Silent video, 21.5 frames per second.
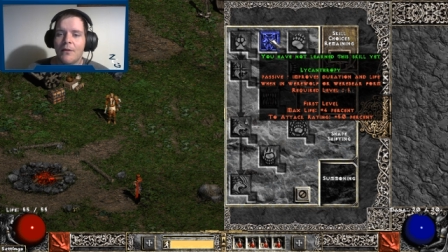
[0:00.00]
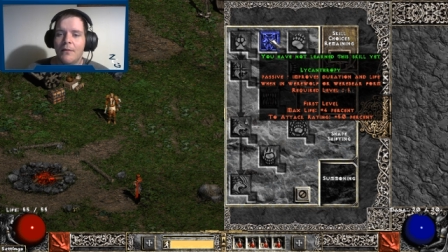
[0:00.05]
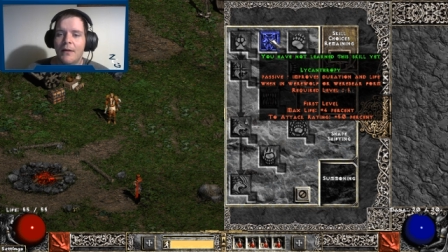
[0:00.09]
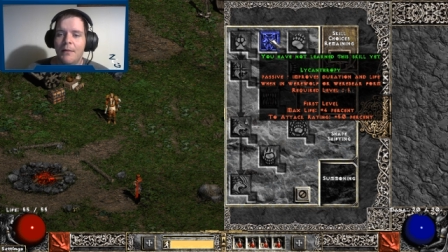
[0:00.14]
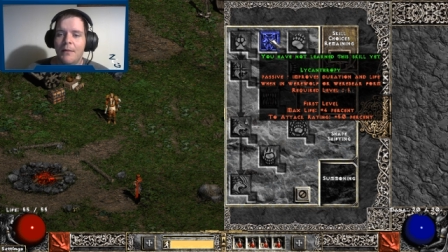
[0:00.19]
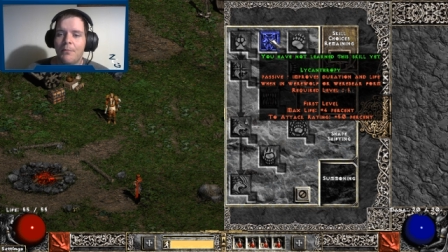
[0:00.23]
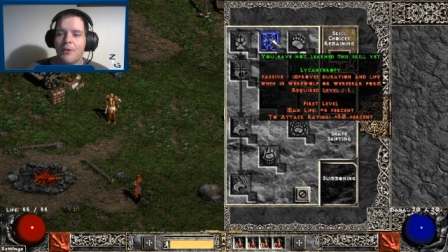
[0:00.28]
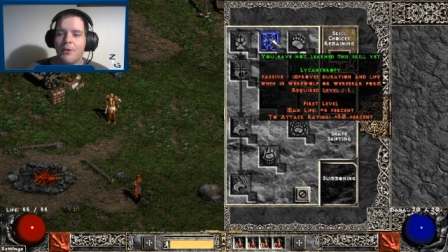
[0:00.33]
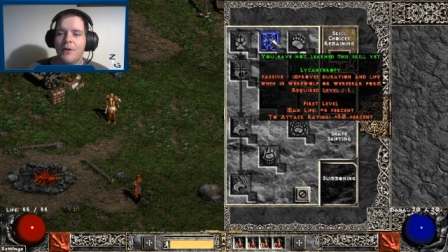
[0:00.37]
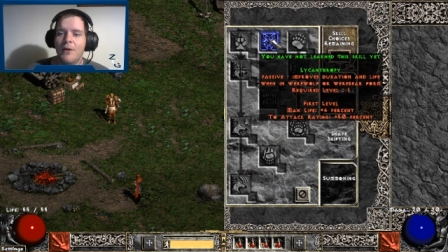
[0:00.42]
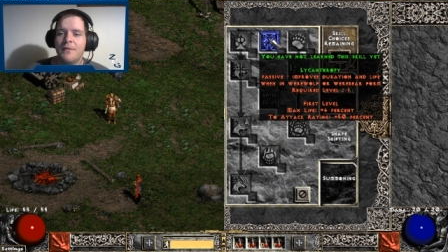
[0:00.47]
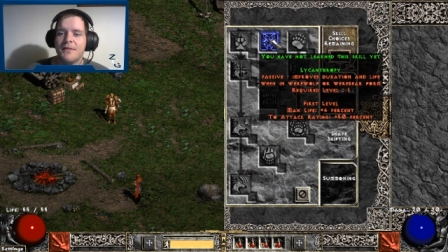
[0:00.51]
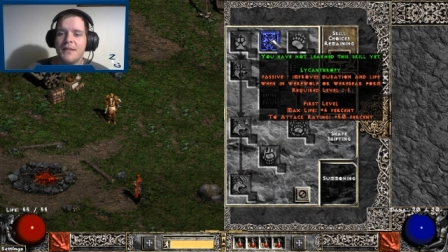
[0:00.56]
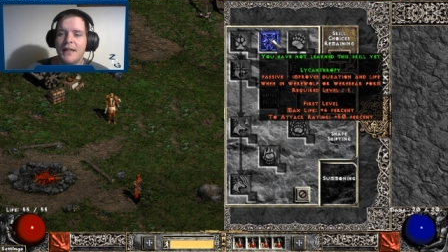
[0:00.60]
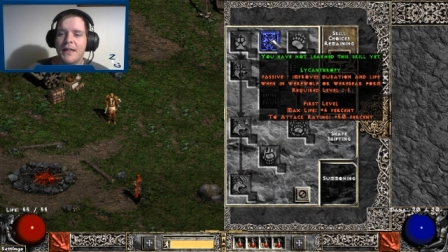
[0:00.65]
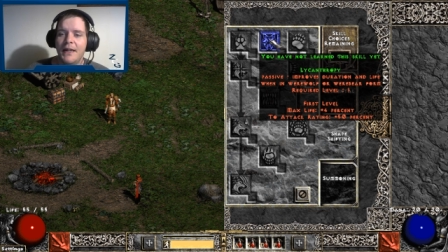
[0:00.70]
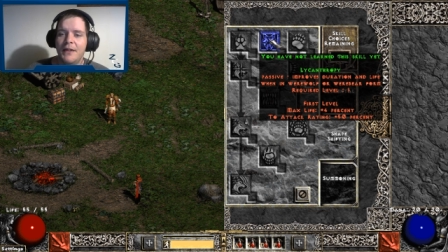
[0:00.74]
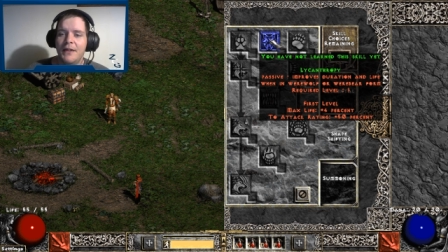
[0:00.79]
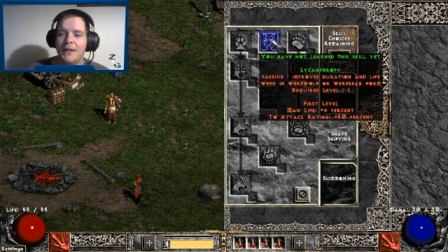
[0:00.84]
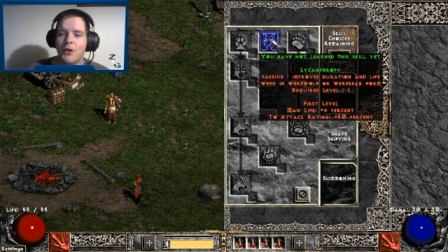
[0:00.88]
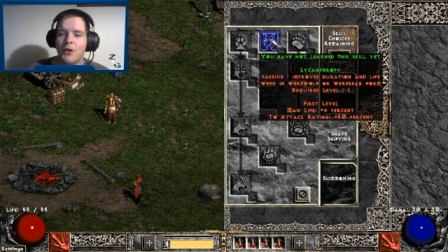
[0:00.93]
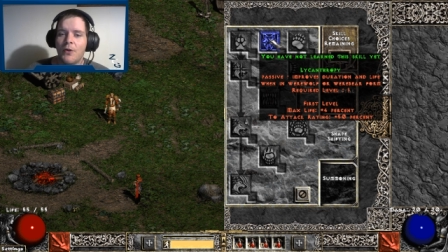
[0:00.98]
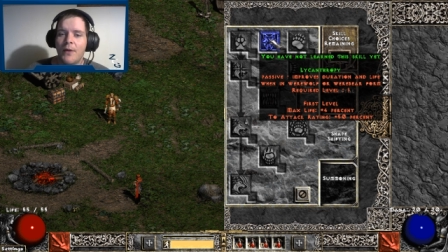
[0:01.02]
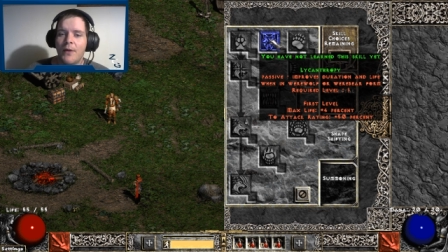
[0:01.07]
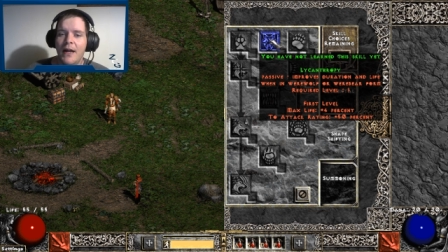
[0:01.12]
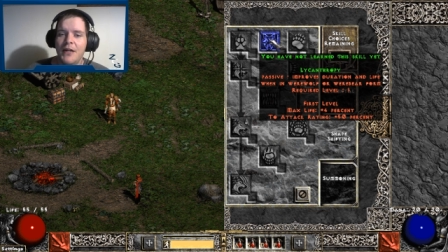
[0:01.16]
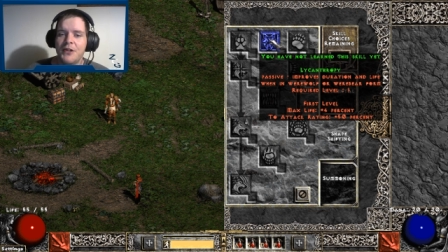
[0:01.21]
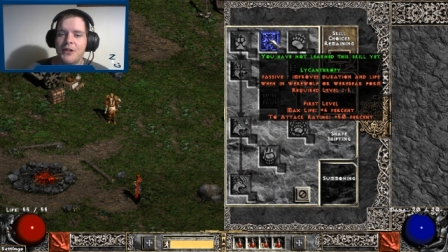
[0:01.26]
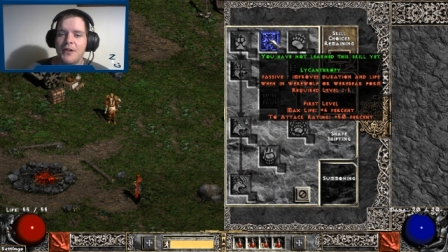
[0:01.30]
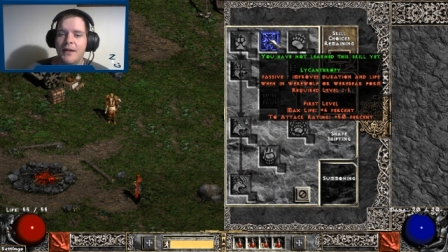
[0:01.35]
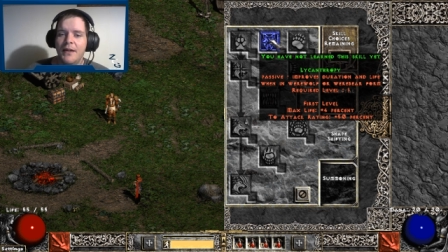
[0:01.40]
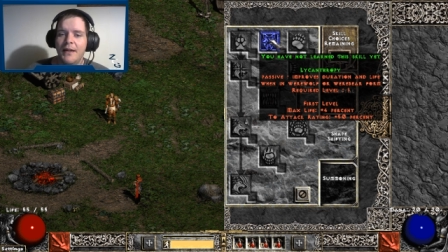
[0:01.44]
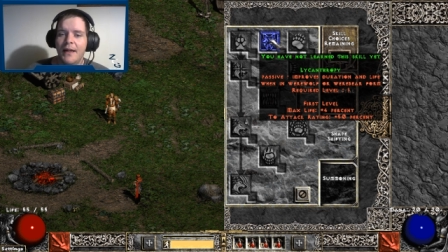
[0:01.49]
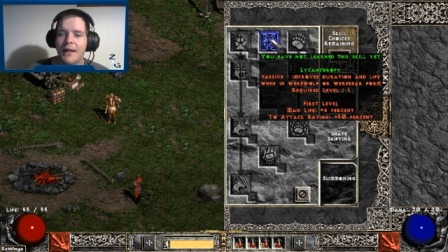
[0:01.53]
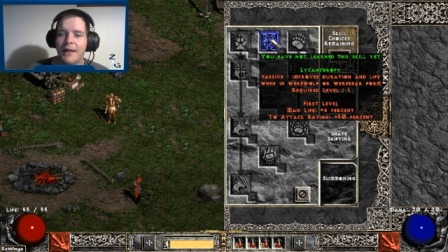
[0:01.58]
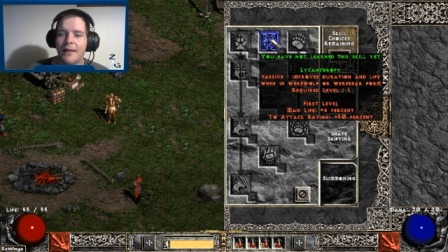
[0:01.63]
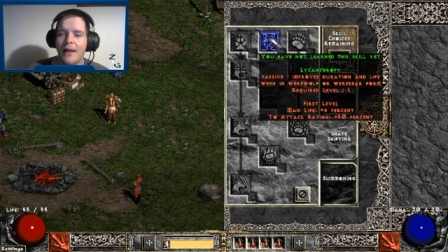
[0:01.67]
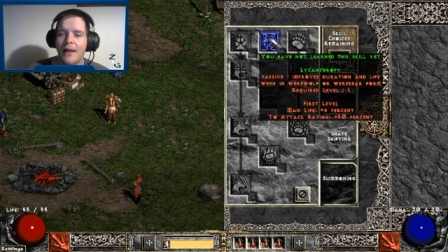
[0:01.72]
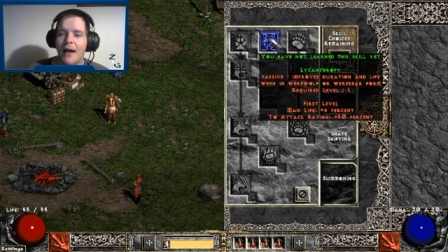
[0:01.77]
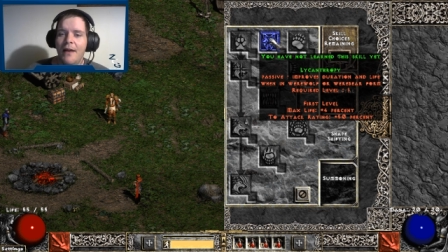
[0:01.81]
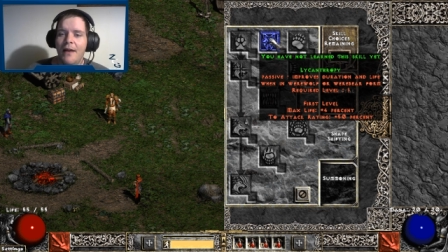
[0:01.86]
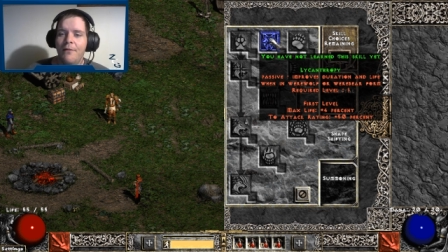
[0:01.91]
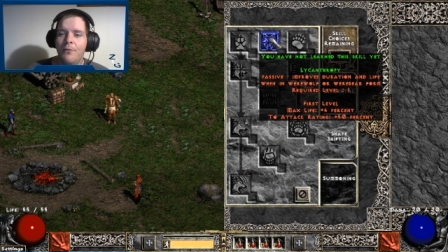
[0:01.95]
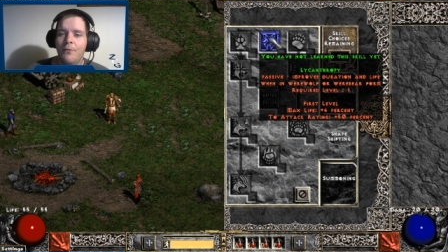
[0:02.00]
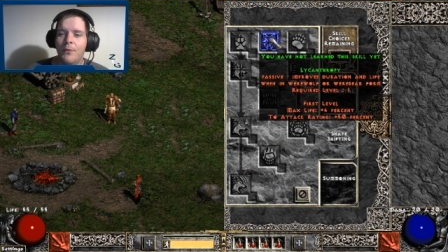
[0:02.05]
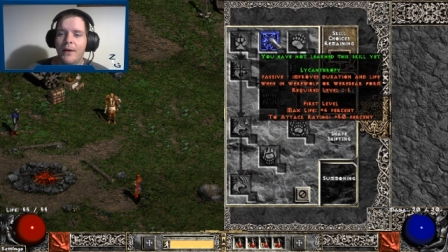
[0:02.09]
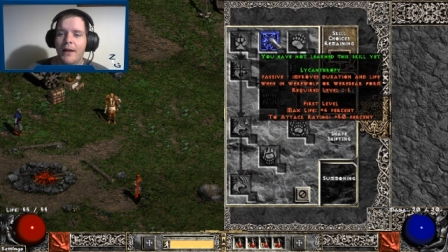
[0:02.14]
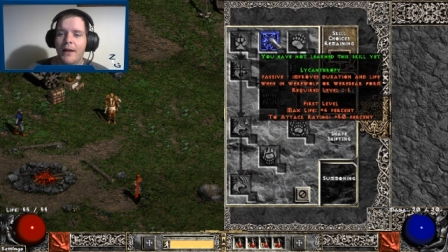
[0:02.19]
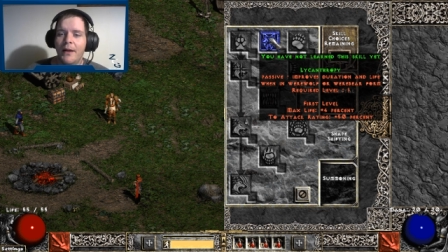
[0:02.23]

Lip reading: improves the duration and life when